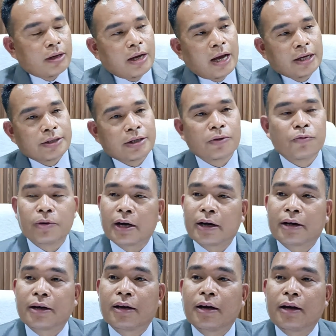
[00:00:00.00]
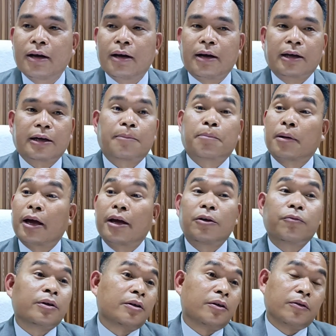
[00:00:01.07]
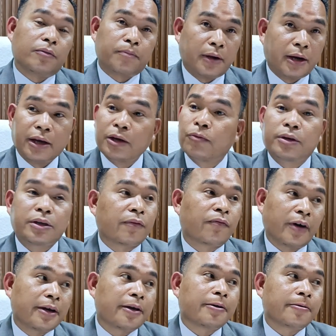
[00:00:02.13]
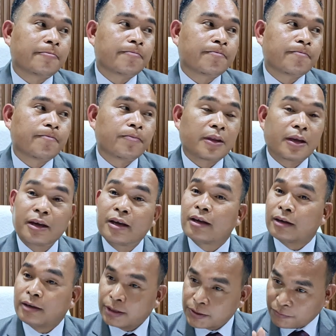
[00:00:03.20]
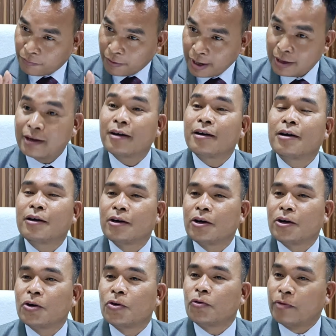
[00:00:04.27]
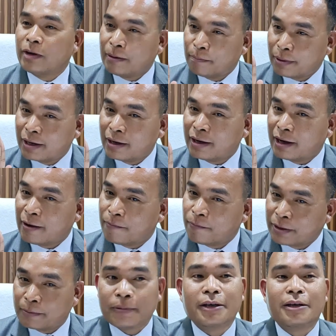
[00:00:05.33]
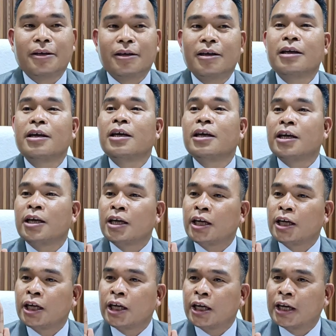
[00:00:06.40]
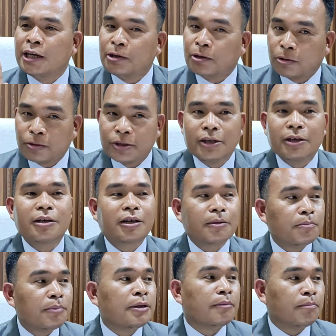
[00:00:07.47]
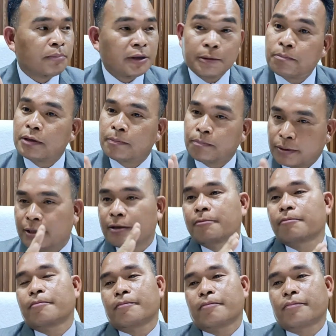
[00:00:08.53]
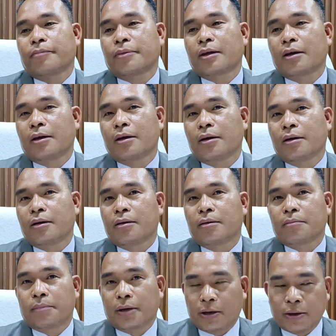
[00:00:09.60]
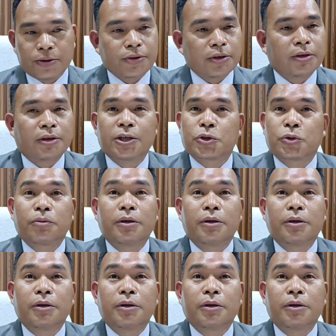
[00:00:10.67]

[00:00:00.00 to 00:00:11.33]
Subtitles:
I think we are like playing with the fire. This fire will burn everybody, including the BPP. Because this